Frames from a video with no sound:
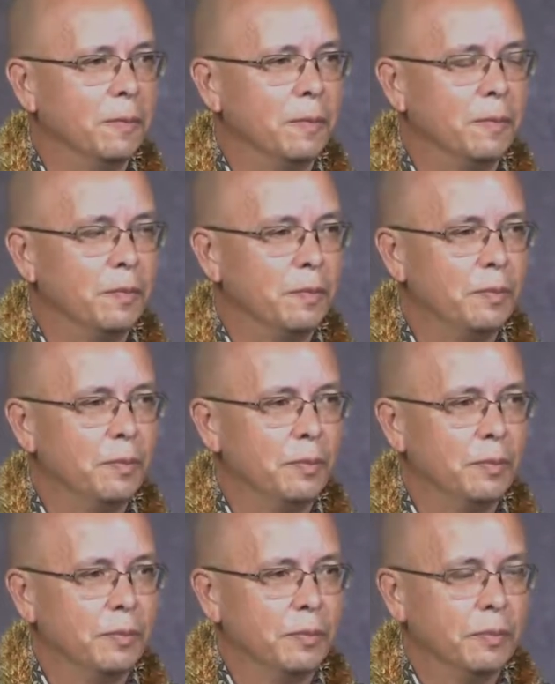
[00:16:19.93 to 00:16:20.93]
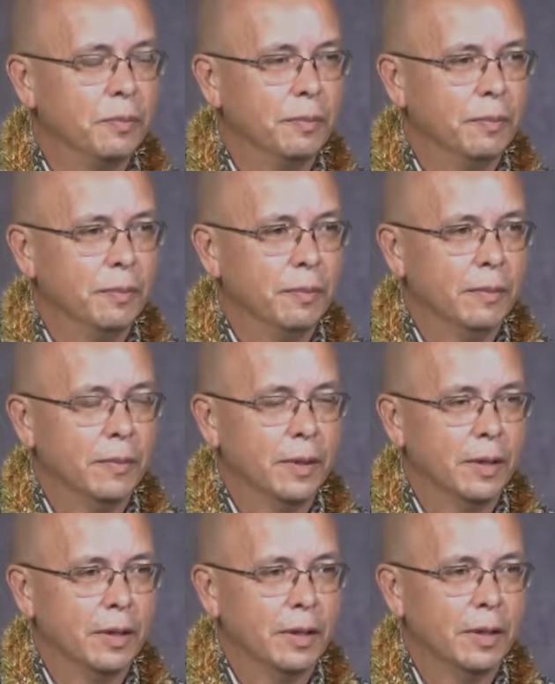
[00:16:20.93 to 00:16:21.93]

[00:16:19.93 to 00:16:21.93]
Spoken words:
[no speech]